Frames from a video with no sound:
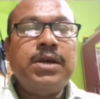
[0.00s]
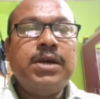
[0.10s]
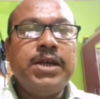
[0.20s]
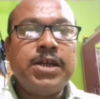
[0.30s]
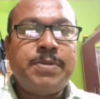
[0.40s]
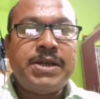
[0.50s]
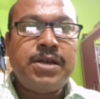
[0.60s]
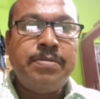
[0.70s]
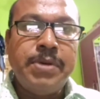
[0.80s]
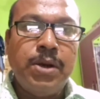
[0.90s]
It is
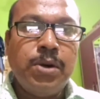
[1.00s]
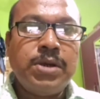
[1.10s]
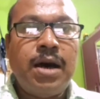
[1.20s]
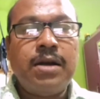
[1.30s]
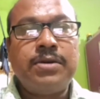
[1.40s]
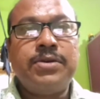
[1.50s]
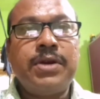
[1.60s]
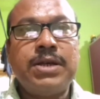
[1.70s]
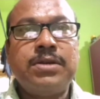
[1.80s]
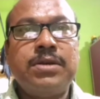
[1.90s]
present below the earth
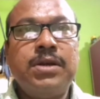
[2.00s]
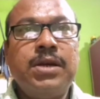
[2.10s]
crust.